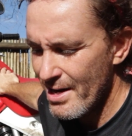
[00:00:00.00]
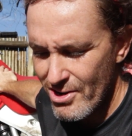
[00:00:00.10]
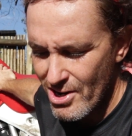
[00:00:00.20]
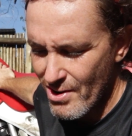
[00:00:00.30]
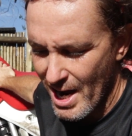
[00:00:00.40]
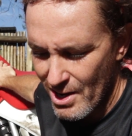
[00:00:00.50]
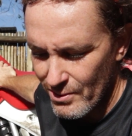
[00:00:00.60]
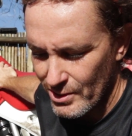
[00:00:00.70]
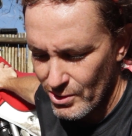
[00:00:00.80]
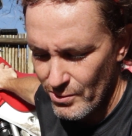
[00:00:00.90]
don't know how
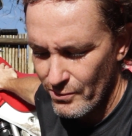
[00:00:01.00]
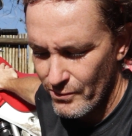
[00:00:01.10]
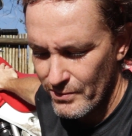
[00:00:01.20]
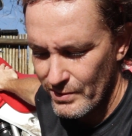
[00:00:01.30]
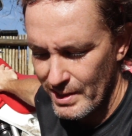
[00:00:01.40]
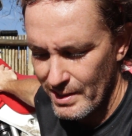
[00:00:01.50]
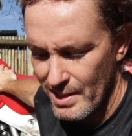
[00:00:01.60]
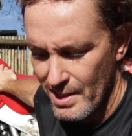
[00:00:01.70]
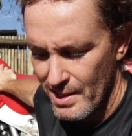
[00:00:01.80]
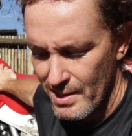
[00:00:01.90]
a 250
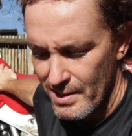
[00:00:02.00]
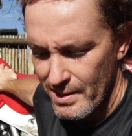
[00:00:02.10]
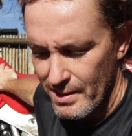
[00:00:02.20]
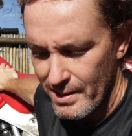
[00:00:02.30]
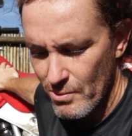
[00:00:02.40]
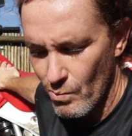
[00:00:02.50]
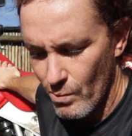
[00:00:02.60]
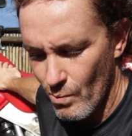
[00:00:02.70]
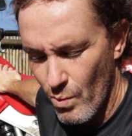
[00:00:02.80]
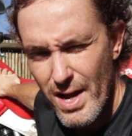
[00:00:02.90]
can
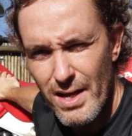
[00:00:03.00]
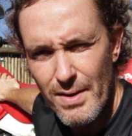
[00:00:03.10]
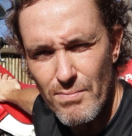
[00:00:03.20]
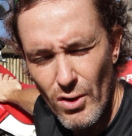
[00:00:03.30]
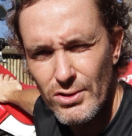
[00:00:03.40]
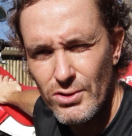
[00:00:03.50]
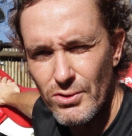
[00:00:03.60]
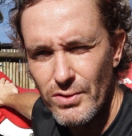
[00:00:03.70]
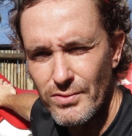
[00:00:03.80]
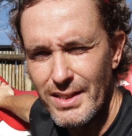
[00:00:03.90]
weigh, a modern
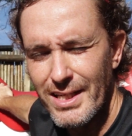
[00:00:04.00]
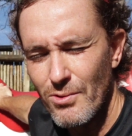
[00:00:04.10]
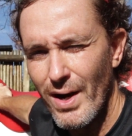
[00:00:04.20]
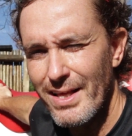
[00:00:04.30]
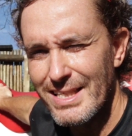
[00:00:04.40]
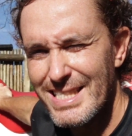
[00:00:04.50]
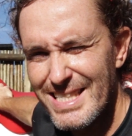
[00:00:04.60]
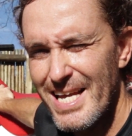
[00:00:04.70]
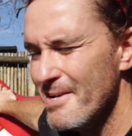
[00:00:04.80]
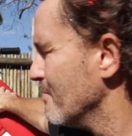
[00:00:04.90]
250 can weigh the
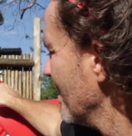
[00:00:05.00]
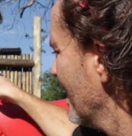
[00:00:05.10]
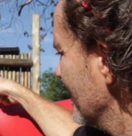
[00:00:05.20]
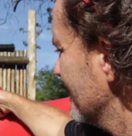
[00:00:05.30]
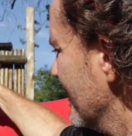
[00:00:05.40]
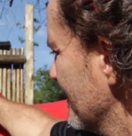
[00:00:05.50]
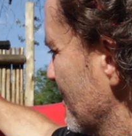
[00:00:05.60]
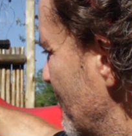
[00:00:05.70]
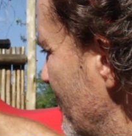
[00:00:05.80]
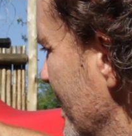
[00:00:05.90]
same as this
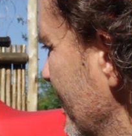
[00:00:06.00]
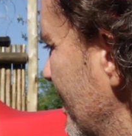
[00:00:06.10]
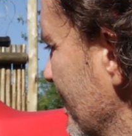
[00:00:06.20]
big